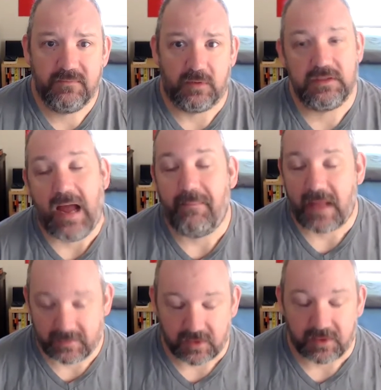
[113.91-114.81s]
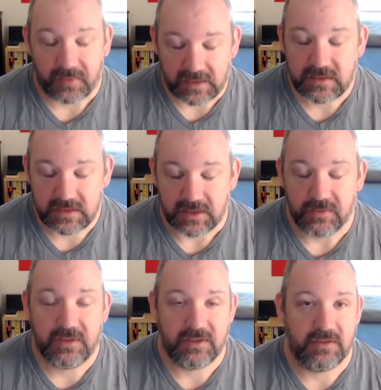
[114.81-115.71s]
Well, I'm not going to read it to
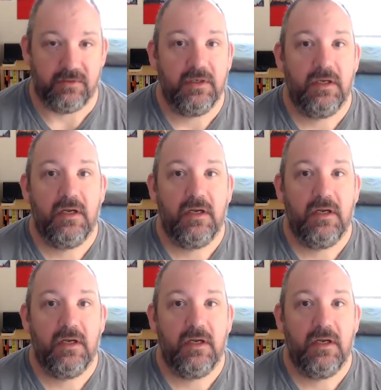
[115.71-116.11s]
you because you